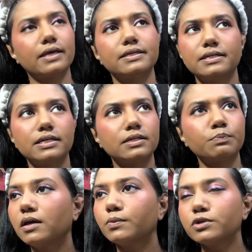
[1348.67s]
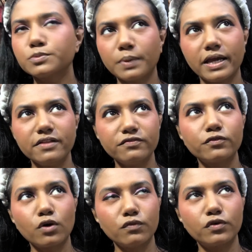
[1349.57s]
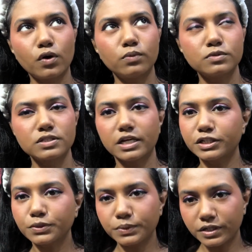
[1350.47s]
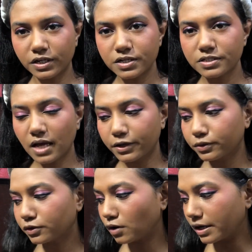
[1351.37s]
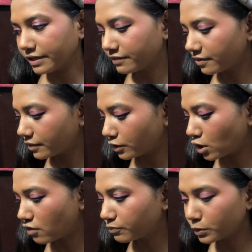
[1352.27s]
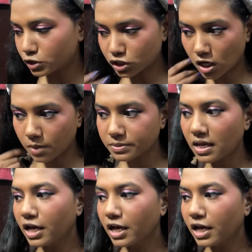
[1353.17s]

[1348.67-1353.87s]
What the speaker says: it was painful for almost like 2 years. I could not even think of push-ups.